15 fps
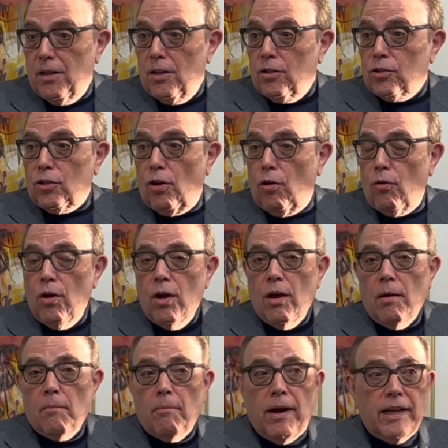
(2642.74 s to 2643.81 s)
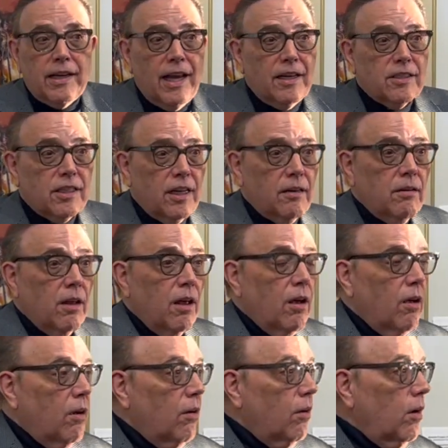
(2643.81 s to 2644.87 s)
So my dad said,
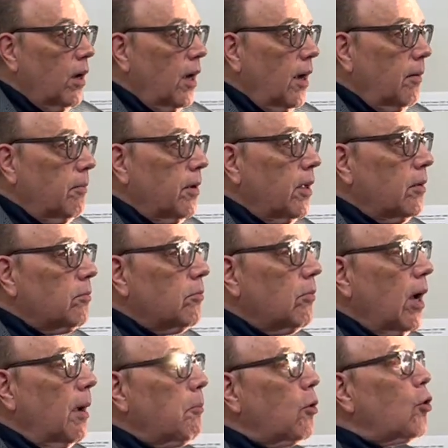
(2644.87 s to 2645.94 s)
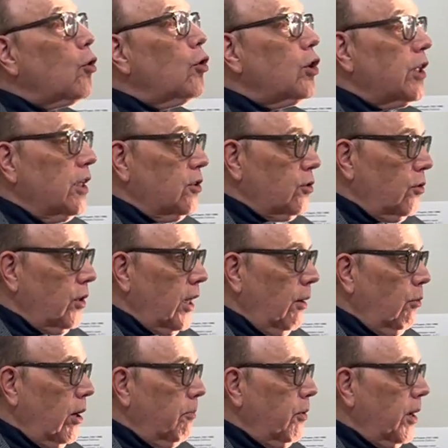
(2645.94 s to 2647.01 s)
I'm Earl Leeser, and I
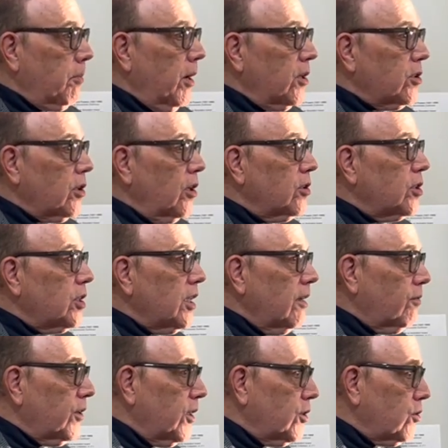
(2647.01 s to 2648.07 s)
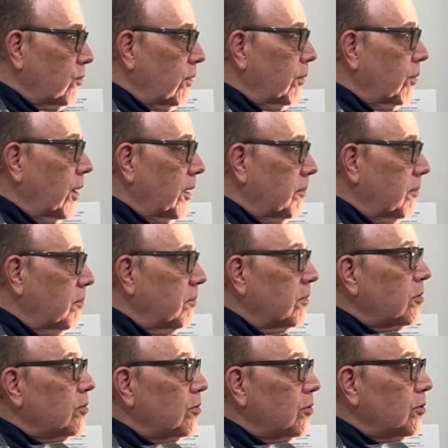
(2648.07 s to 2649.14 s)
want to bring my son Steve Leeser, and we want
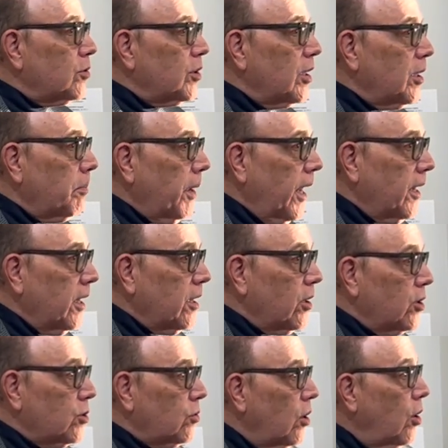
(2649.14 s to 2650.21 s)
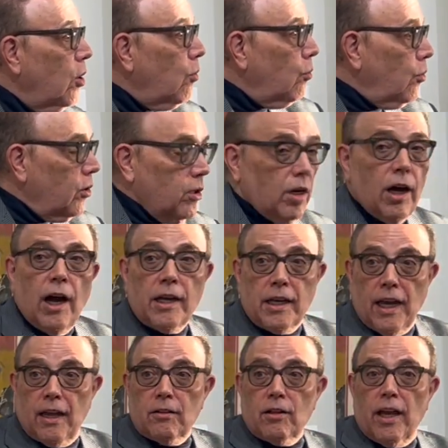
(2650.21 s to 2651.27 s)
to see the painting, because,
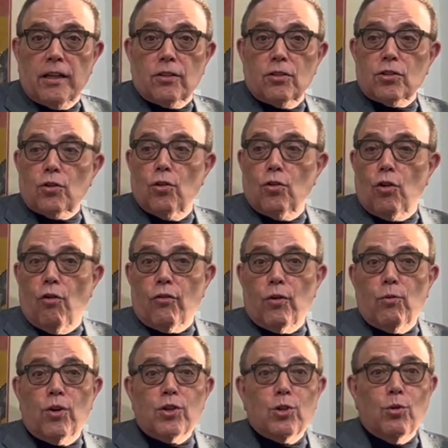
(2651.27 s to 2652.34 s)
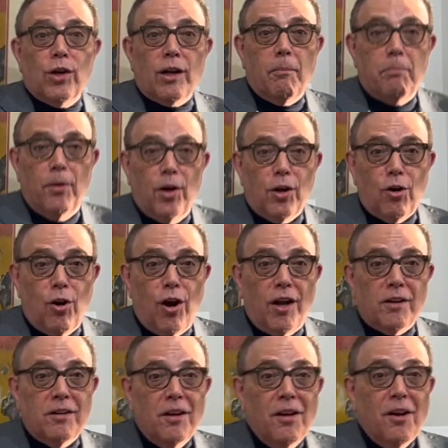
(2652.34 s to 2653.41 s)
again, like the Schoonover, we're doing a book
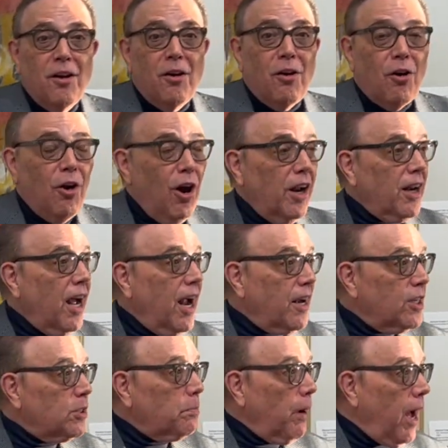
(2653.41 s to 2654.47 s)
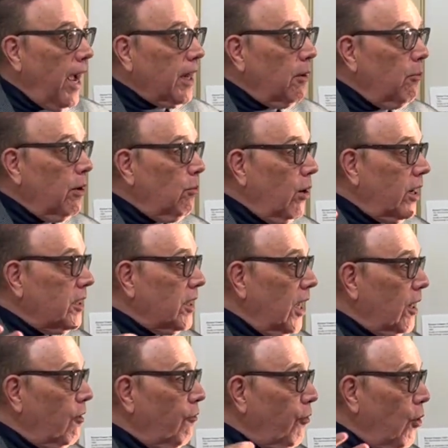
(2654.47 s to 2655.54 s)
on Hannes Bach, and we want to
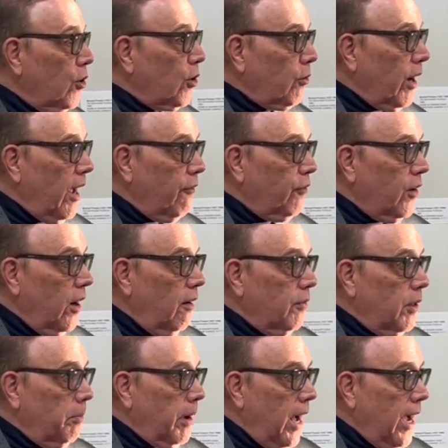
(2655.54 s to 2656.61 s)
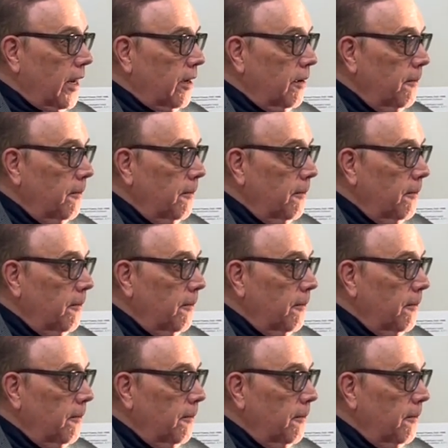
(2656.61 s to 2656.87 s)
take a photograph of the Bach.